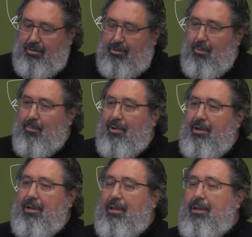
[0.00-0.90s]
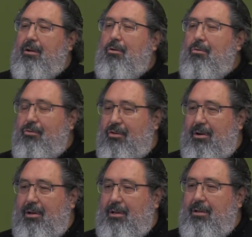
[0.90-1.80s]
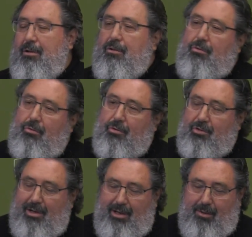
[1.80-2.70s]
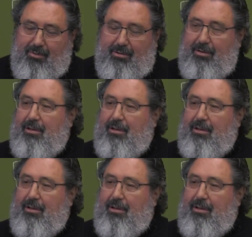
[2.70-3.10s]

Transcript: completely contrary to those claims.